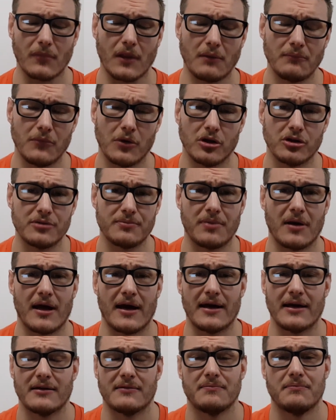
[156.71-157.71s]

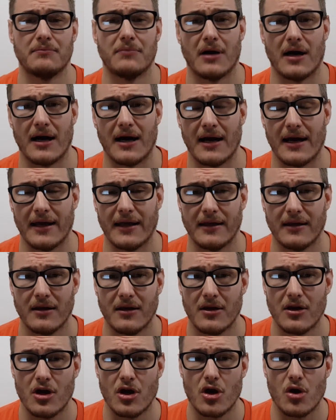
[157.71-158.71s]
multiply it by
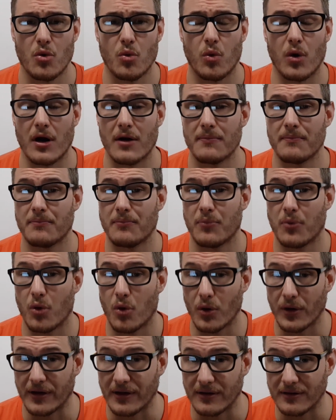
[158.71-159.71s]

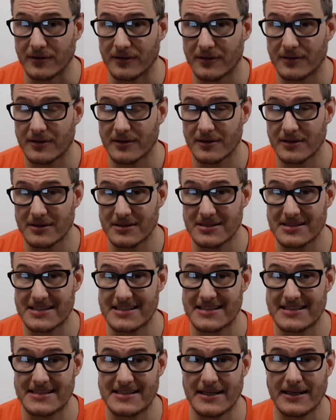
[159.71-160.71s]

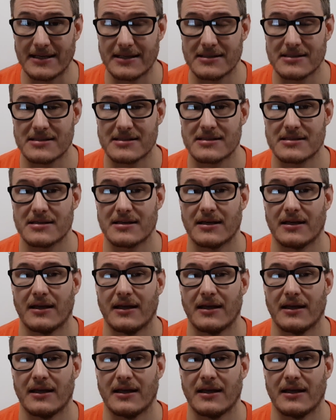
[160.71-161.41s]
1.6,